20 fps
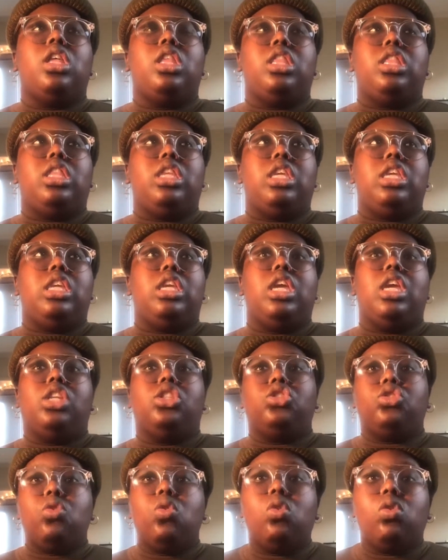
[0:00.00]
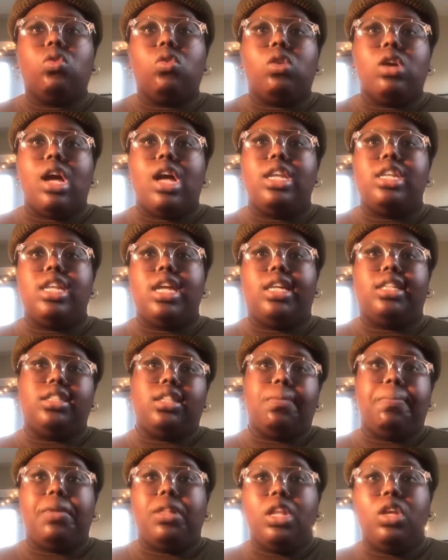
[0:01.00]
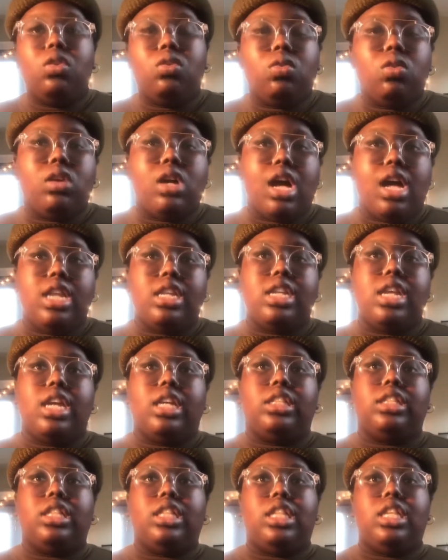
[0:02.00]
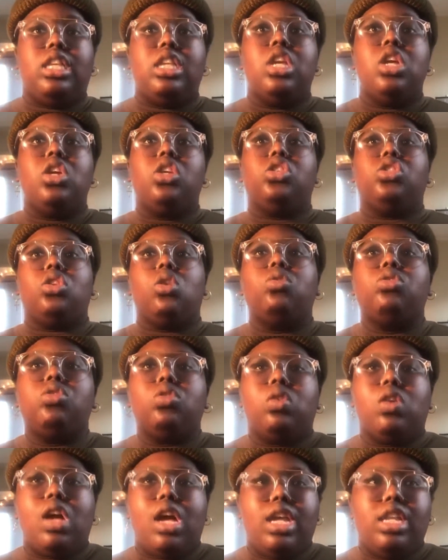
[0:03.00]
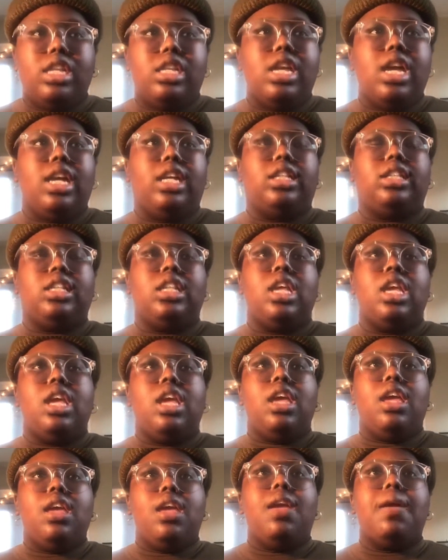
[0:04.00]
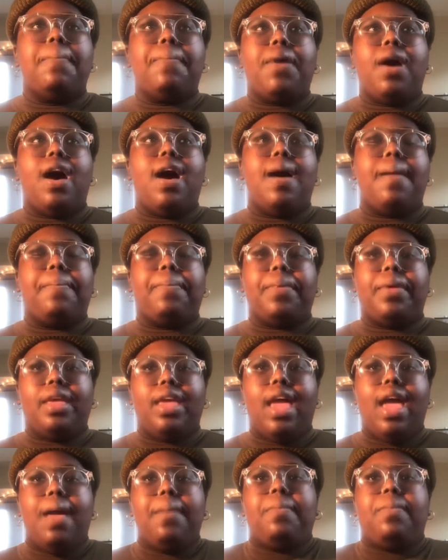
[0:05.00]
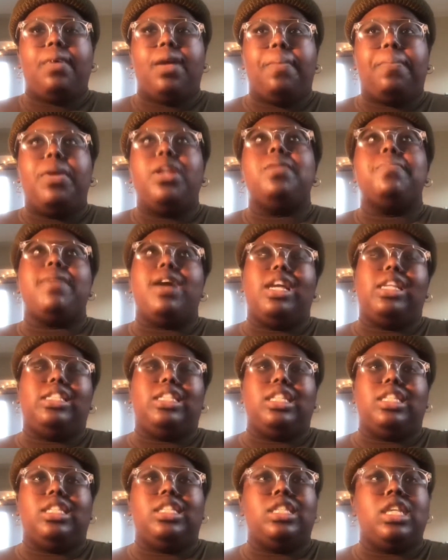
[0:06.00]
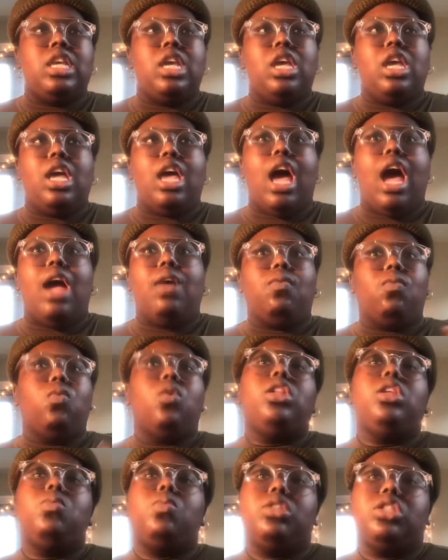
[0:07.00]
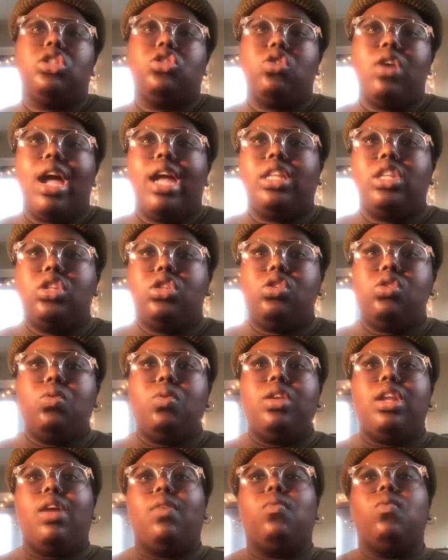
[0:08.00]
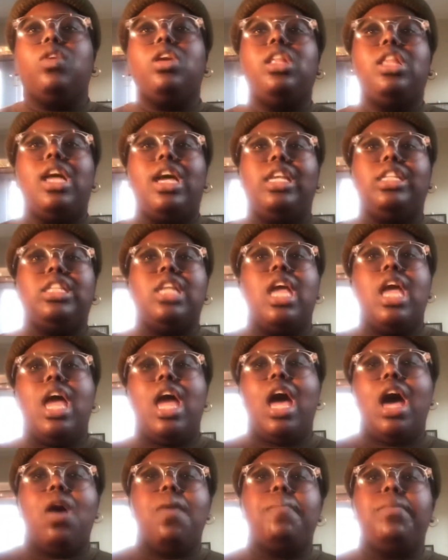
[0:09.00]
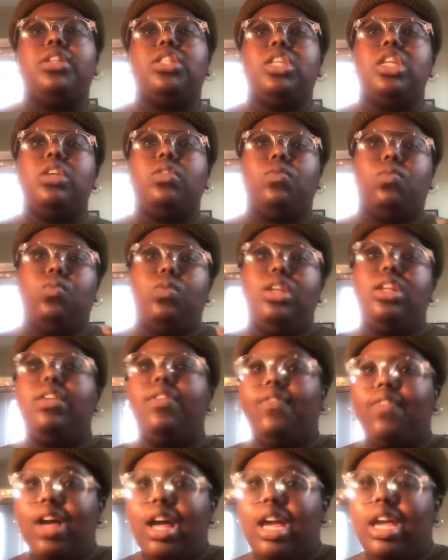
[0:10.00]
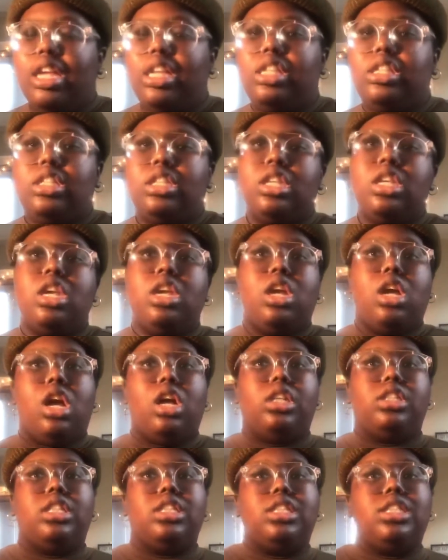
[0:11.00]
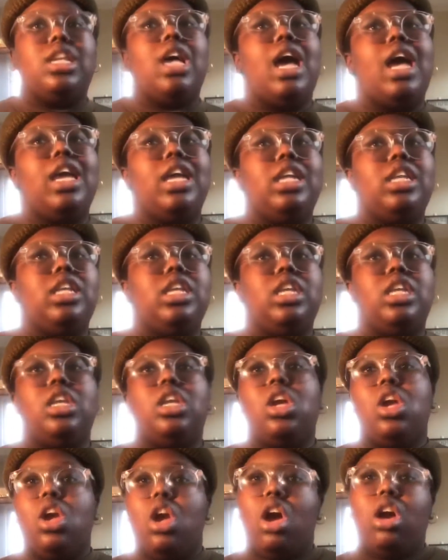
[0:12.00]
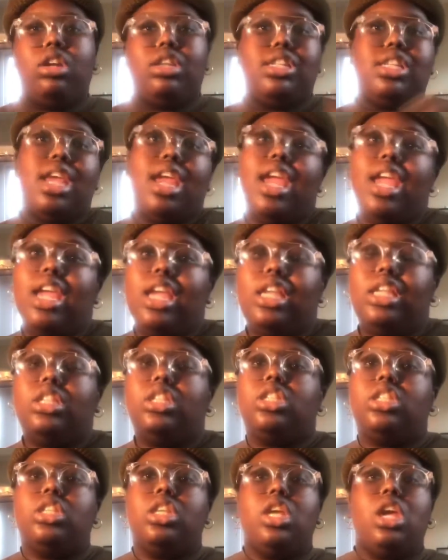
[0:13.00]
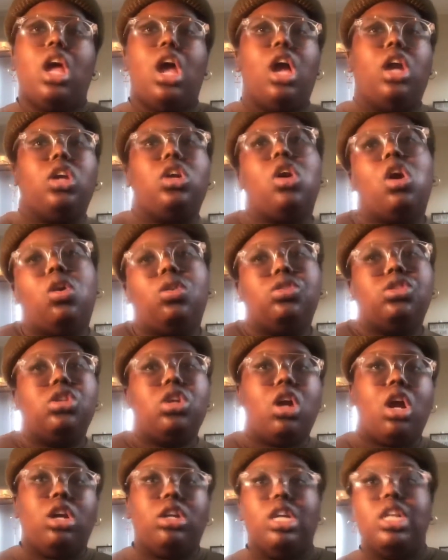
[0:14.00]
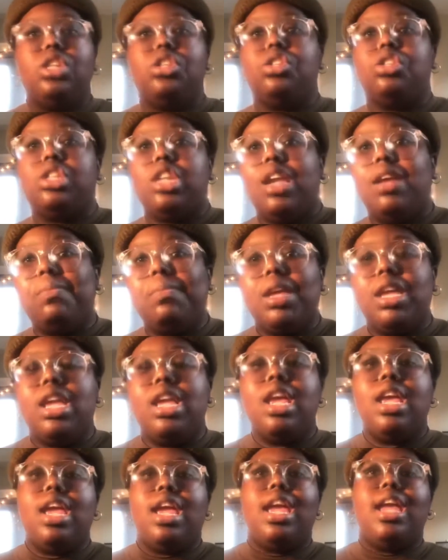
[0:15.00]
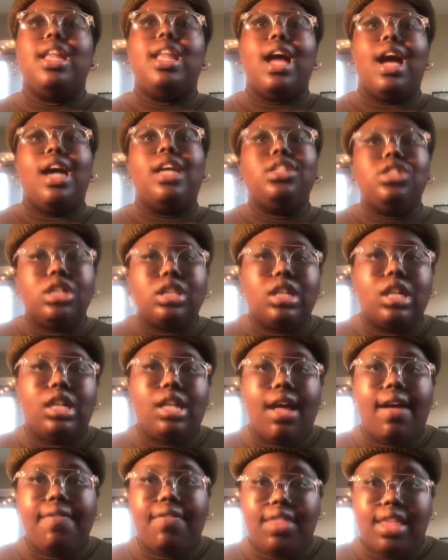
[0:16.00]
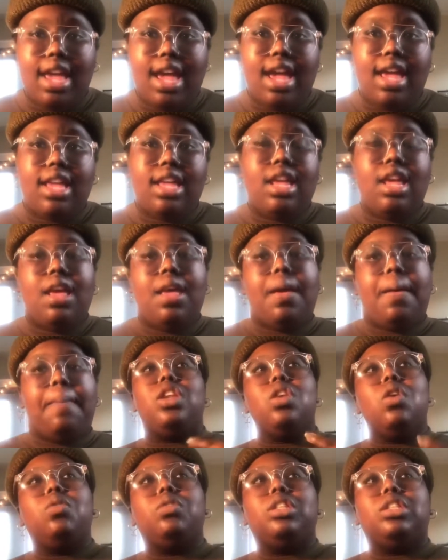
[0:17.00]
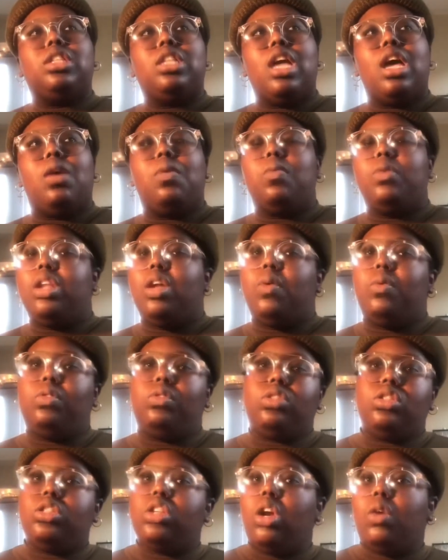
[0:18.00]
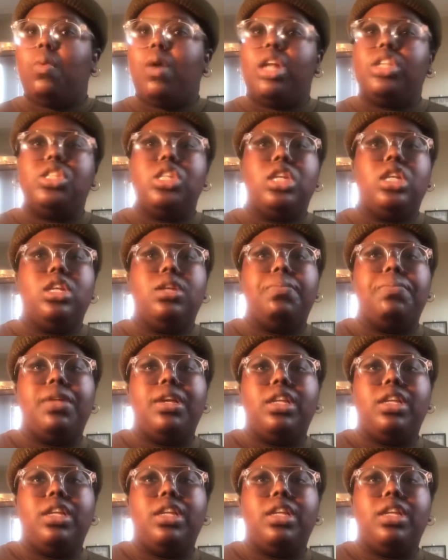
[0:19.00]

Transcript: the historical context, the political context, the social context hip-hop epitomizes, I really was attracted to, and I realized how much it redefines our society, our taste, our culture, our entertainment, and I just love that. I noticed that when I would start watching